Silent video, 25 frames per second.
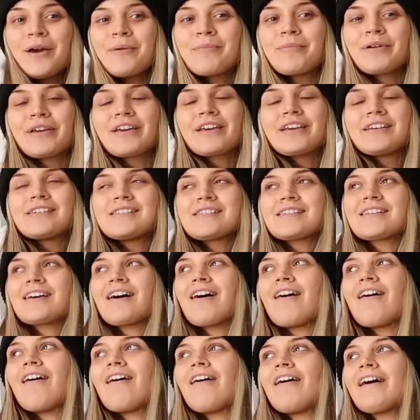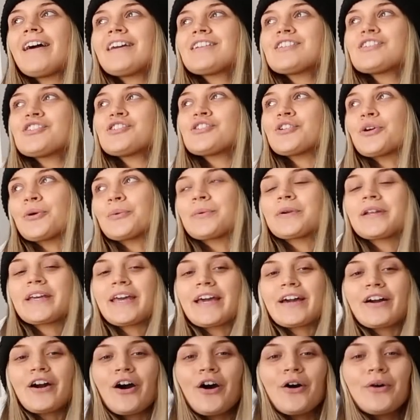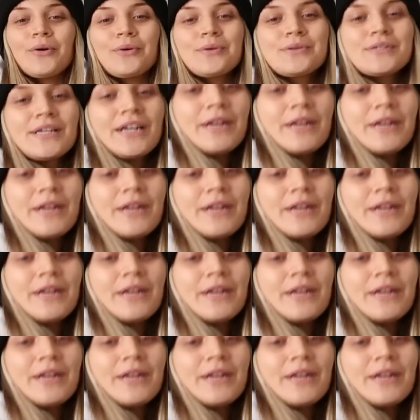because I just don't want to get cold,